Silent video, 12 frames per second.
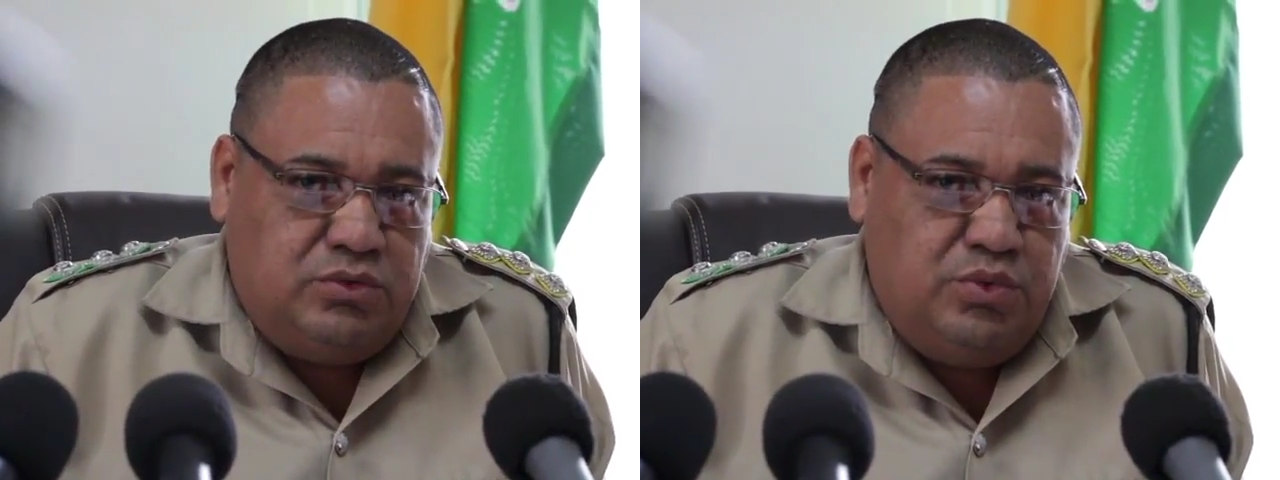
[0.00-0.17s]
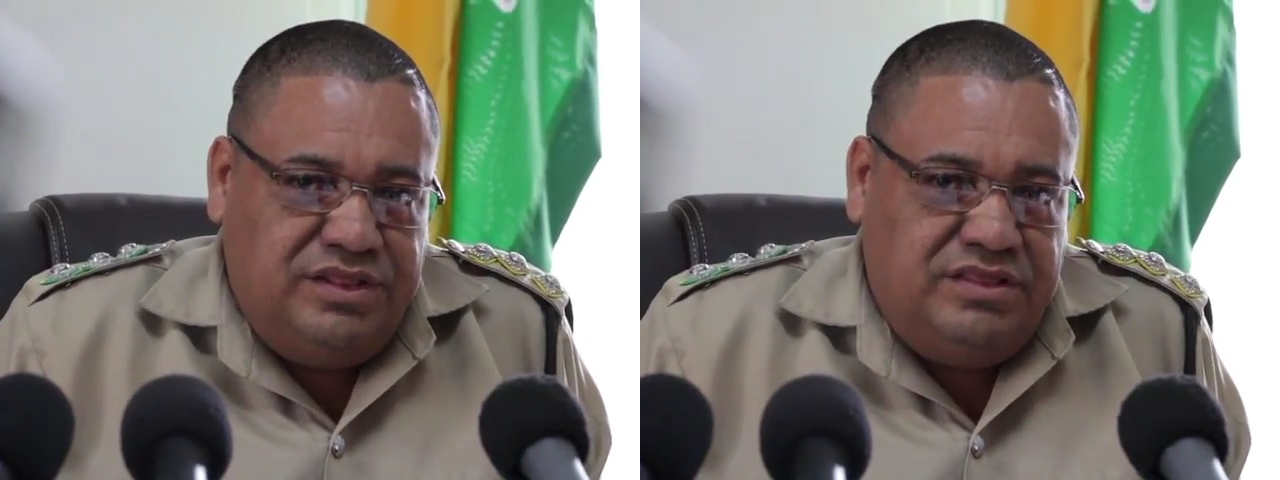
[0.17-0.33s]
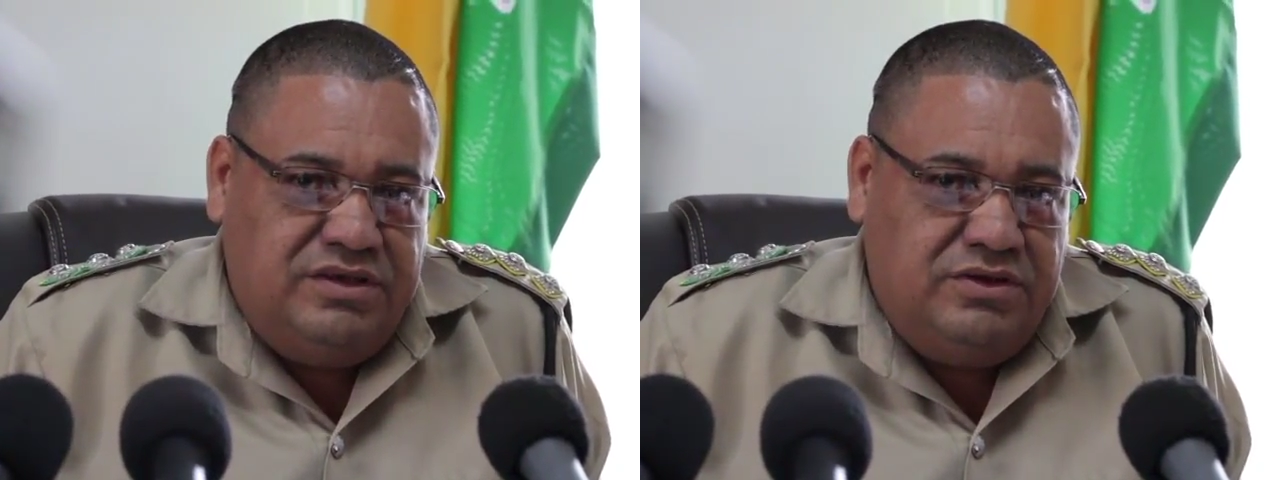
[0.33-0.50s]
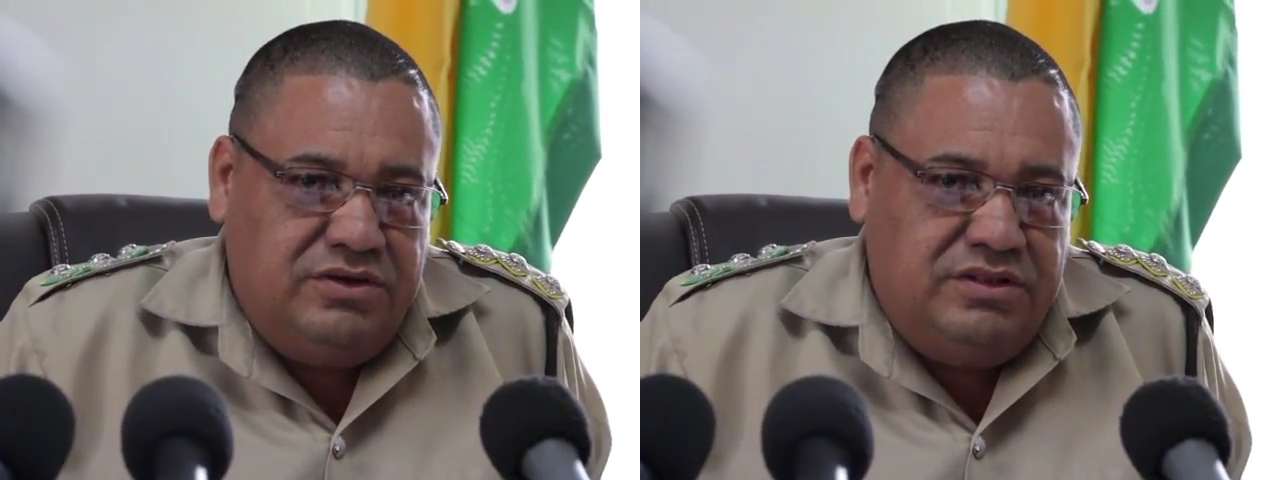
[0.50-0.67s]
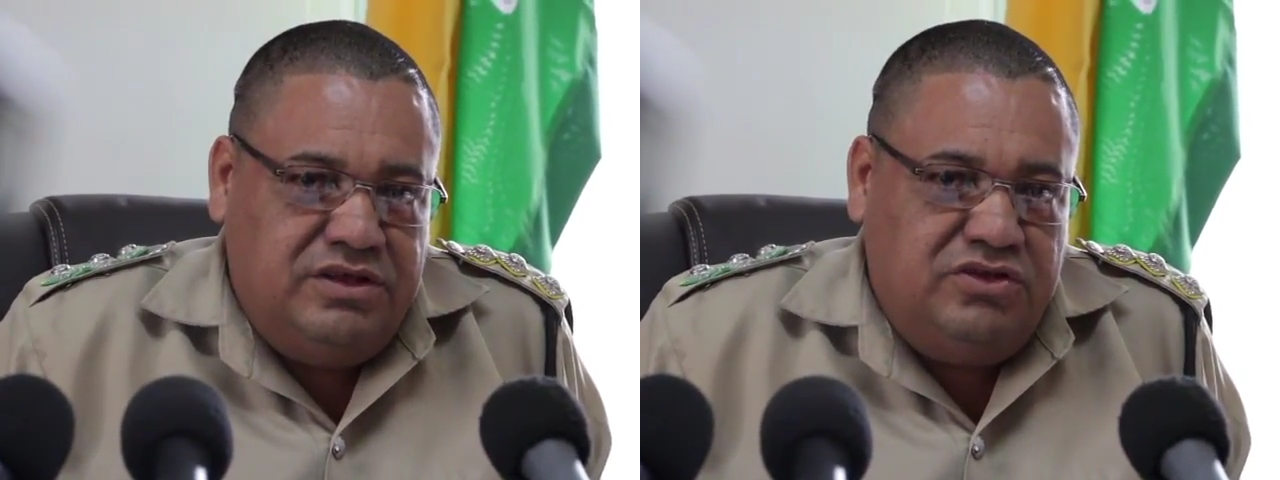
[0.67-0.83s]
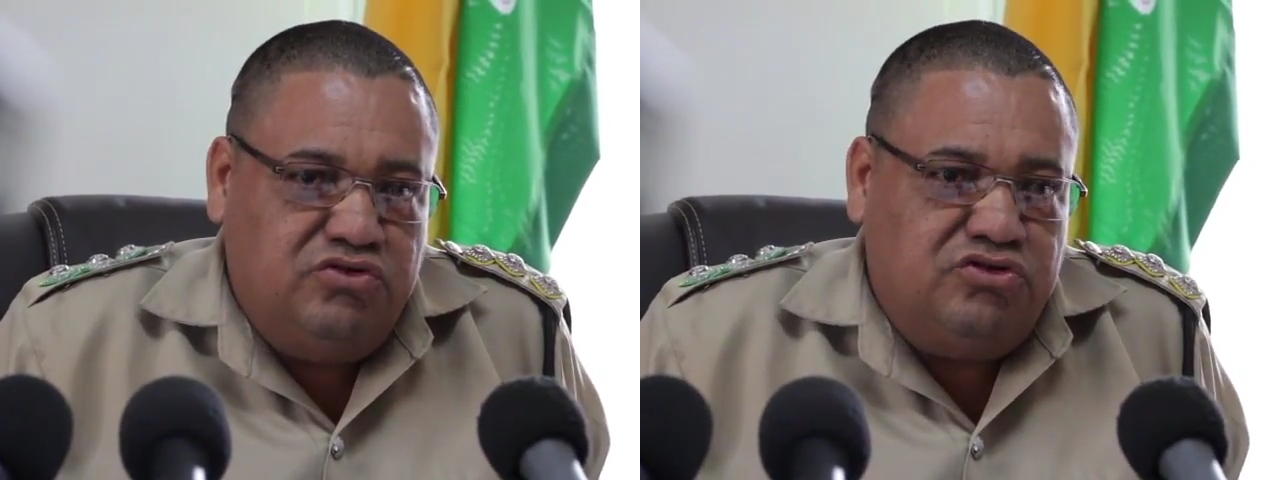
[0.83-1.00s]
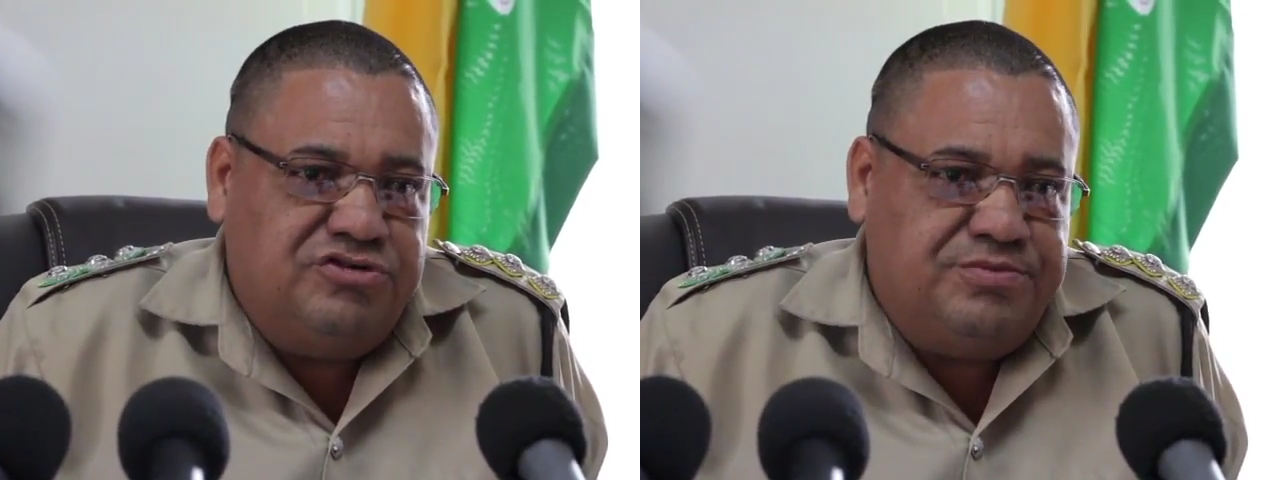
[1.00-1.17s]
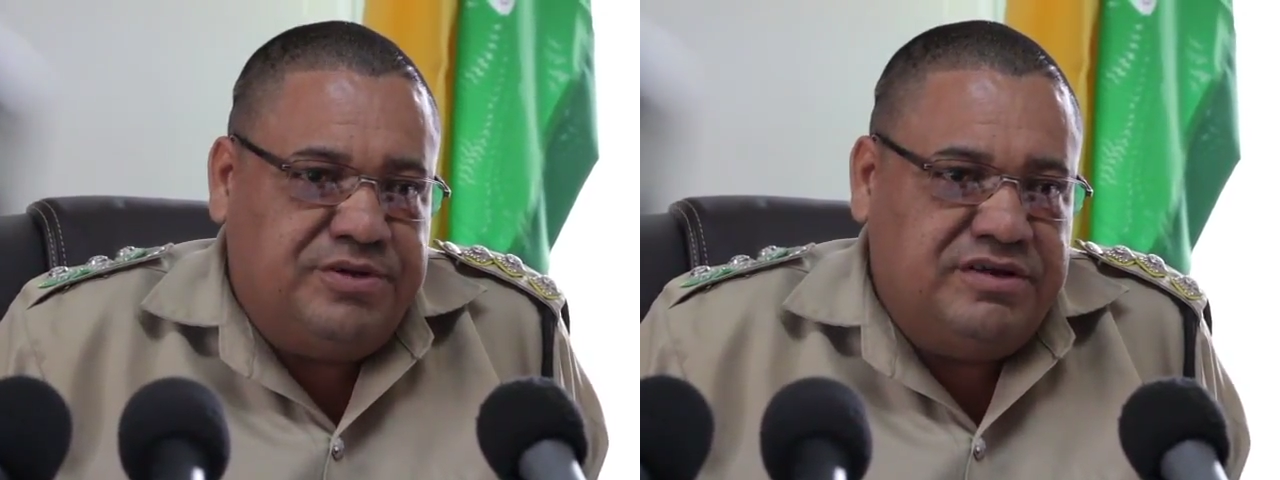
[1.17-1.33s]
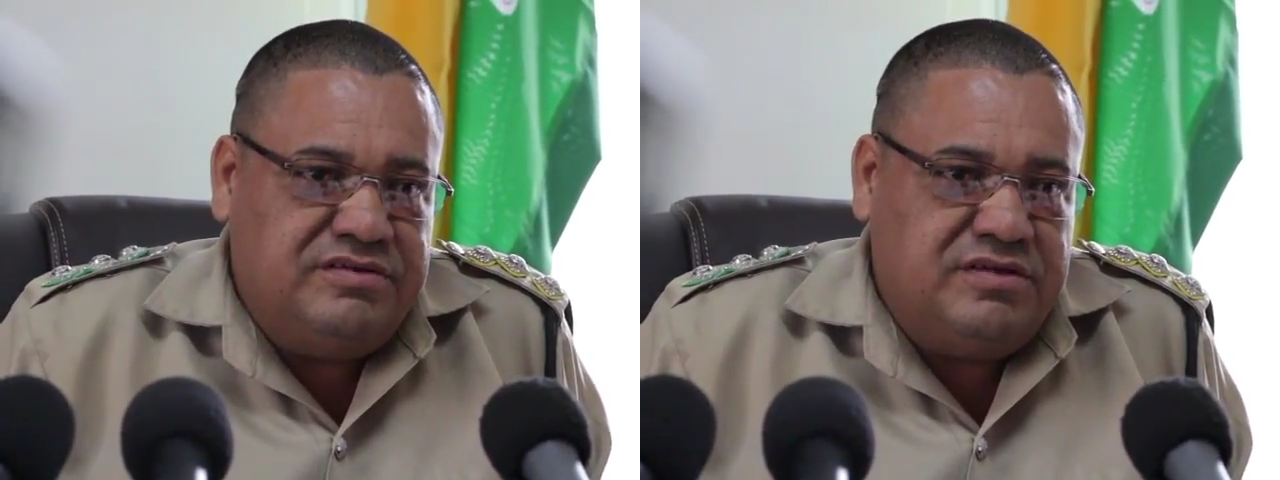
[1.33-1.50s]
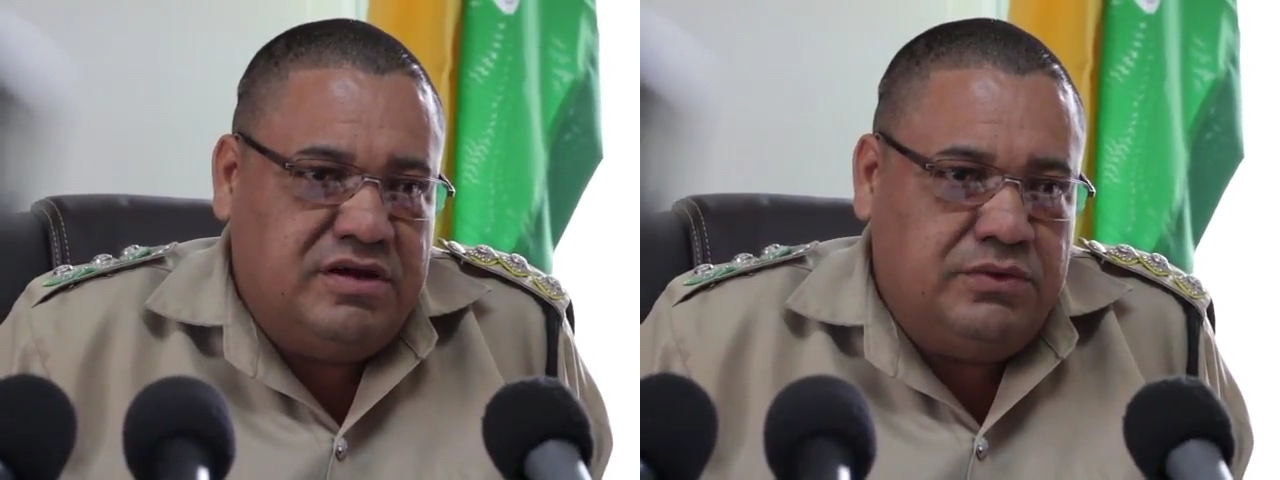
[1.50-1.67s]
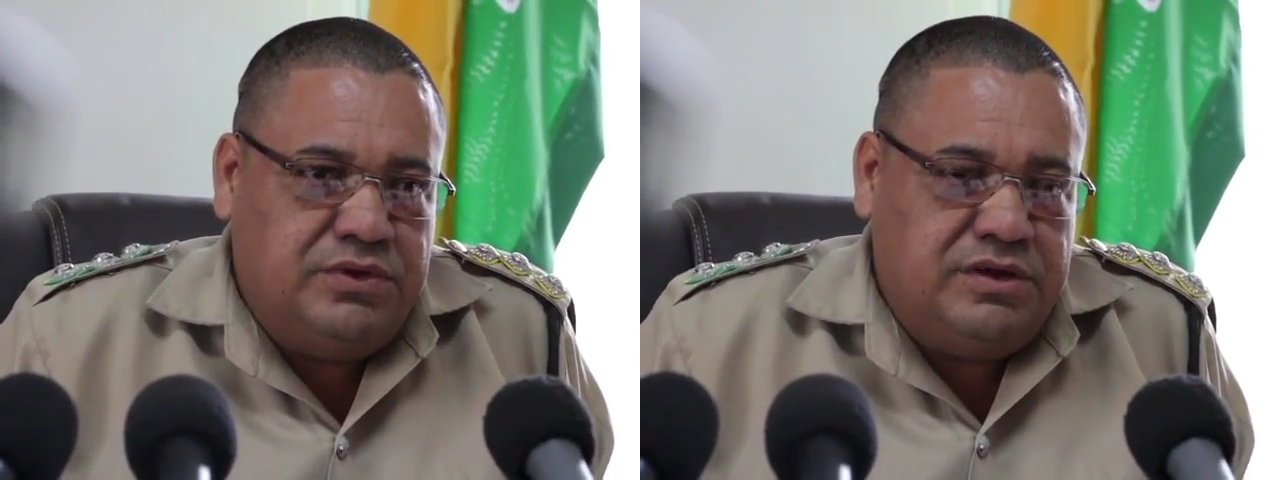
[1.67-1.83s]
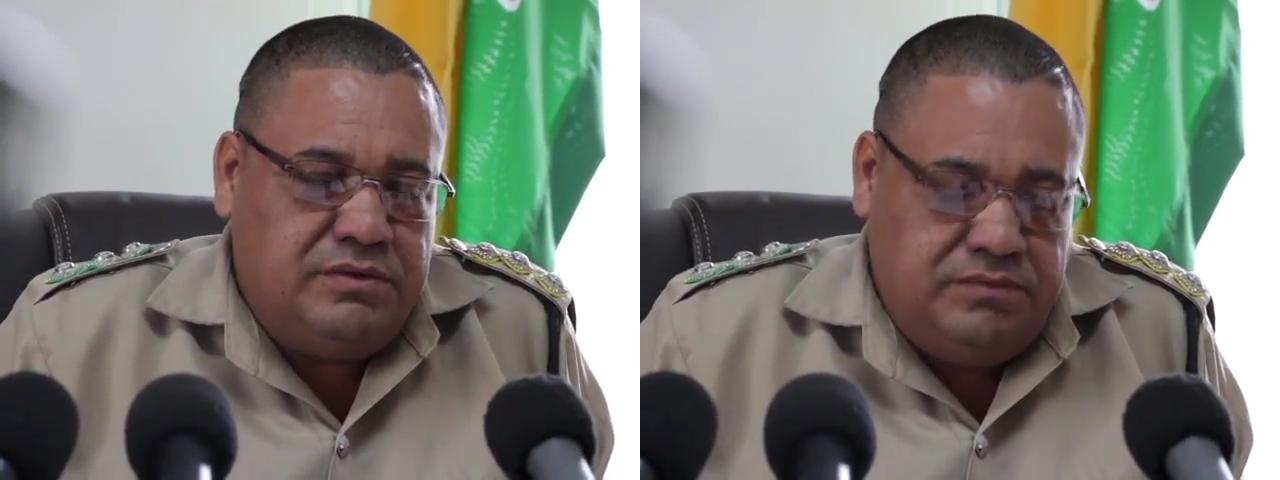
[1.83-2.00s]
20 on the George Price
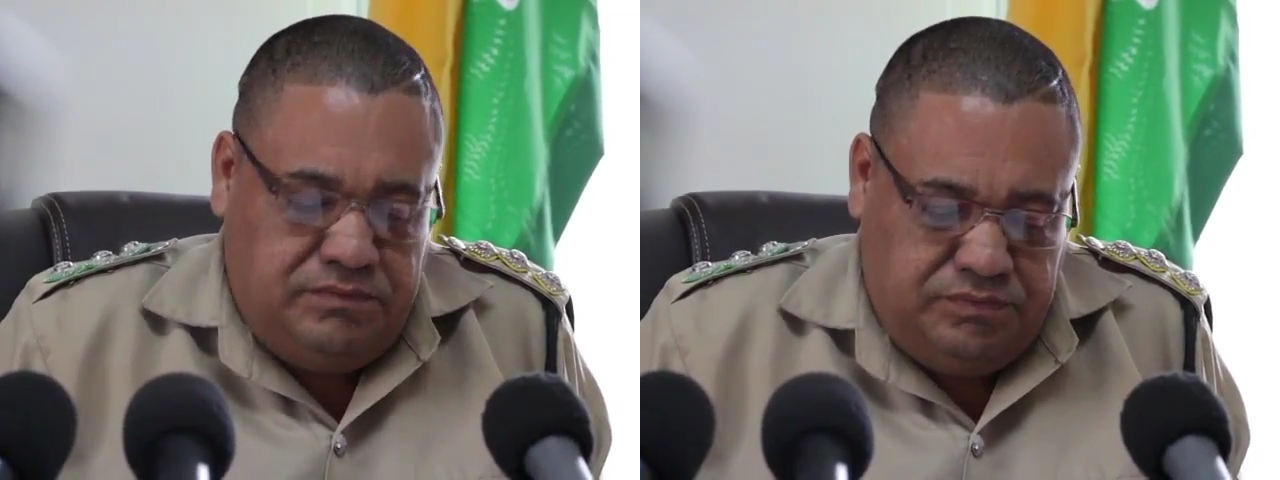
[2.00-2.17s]
Highway.